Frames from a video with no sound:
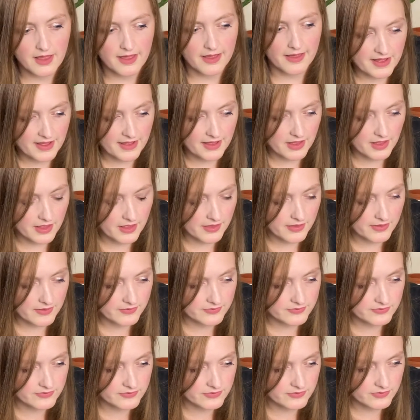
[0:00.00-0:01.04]

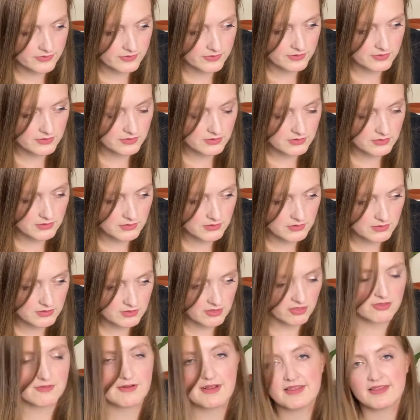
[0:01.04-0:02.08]
and the
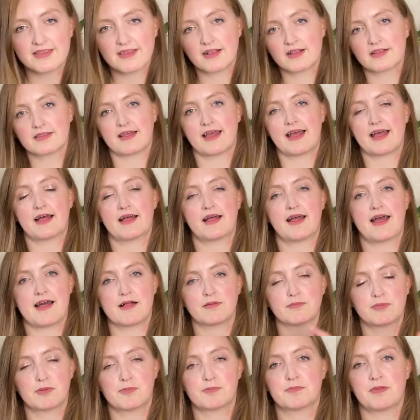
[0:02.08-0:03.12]
3 things that
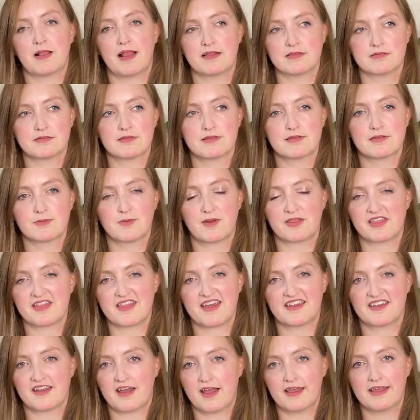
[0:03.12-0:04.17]
help plants, whether they're
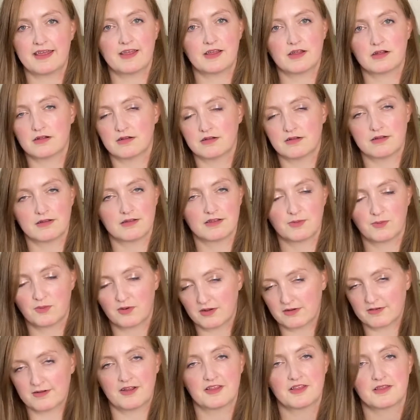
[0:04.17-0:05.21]
dying or you want to
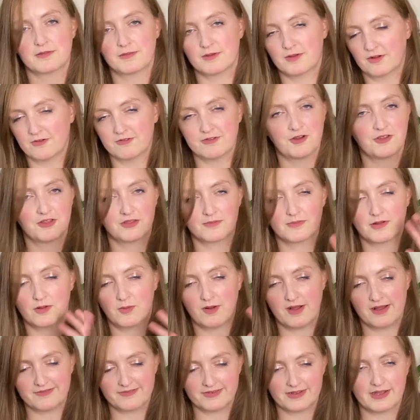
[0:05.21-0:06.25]
grow them or root them or
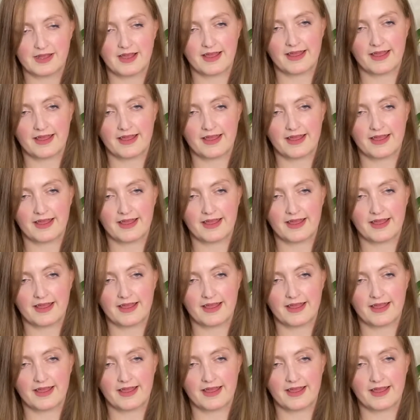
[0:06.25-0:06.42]
whatever,